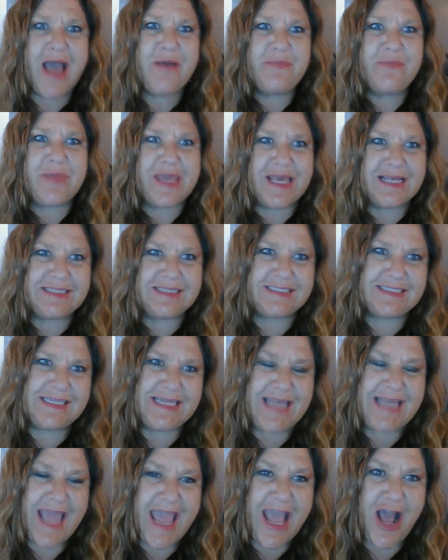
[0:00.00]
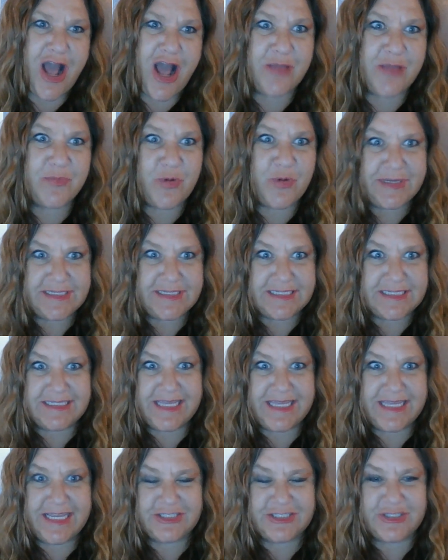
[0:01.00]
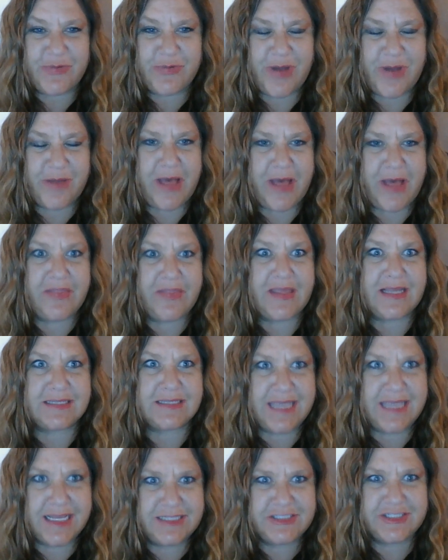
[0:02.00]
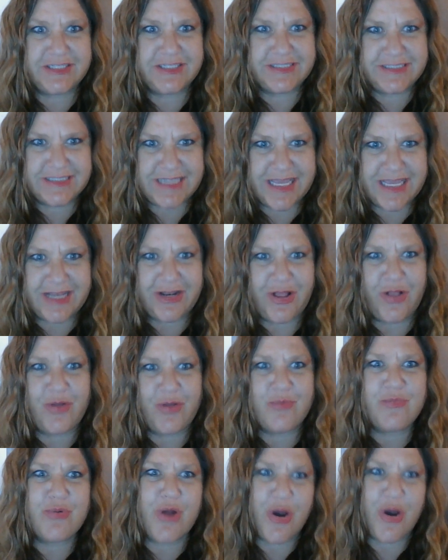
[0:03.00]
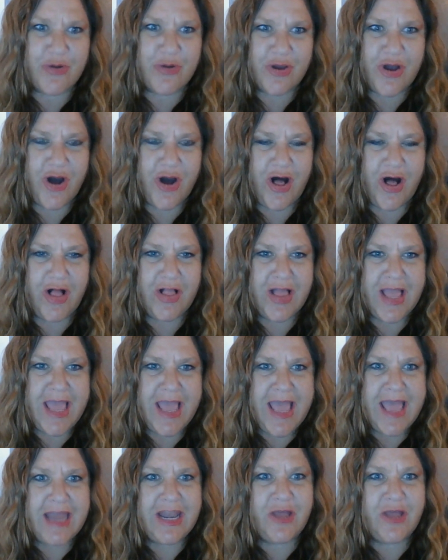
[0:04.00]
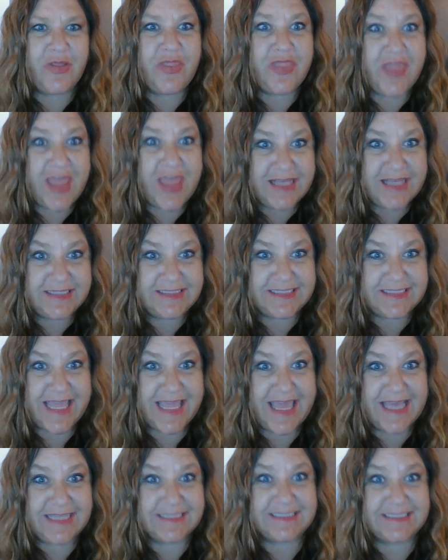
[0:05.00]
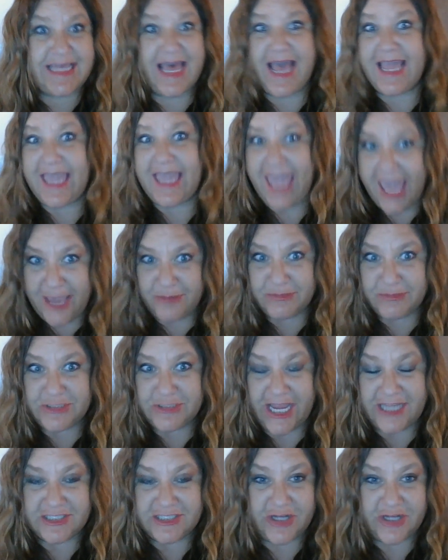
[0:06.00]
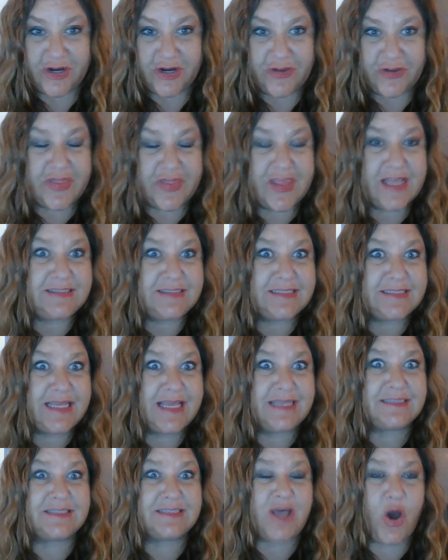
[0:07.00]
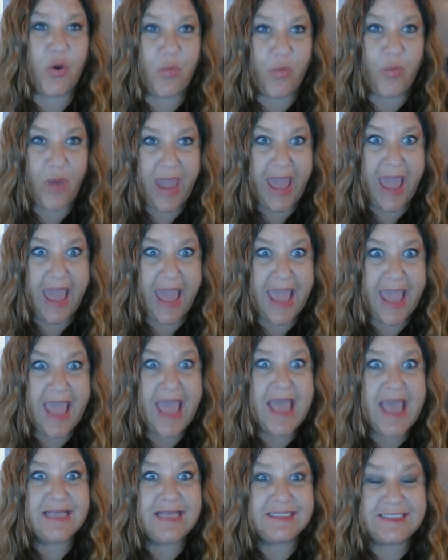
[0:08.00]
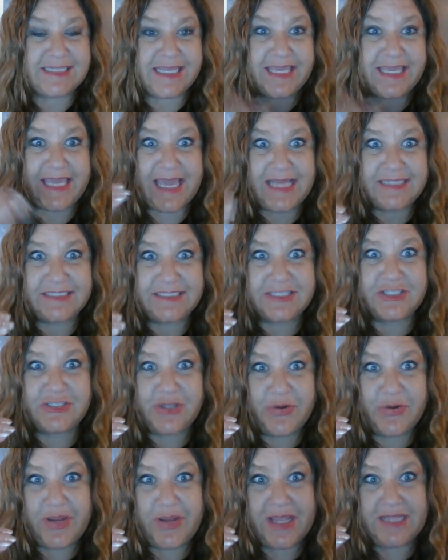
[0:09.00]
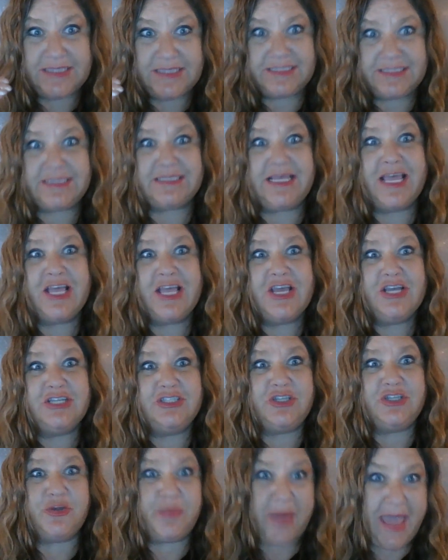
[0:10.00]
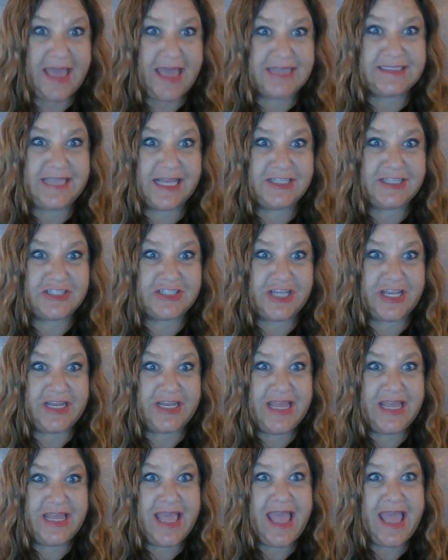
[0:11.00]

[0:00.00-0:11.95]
Because today I am going to teach you about the attention signal protocol. Now this is a game changer. This is a way to get students to pay attention